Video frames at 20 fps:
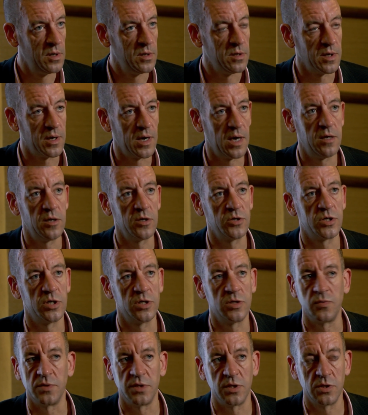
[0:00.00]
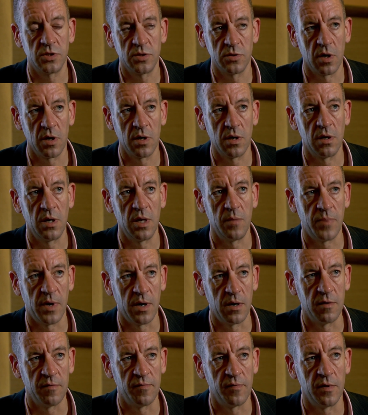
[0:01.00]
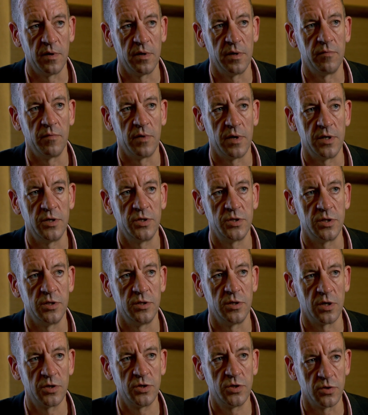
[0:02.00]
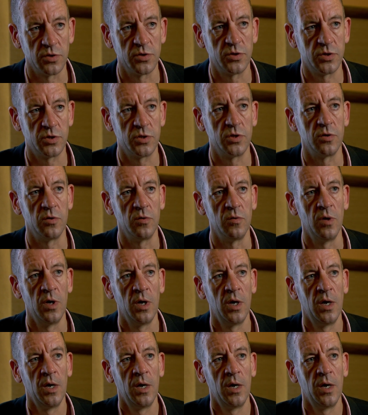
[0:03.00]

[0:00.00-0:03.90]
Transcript: The Catholic Church was extraordinarily powerful in relation not just to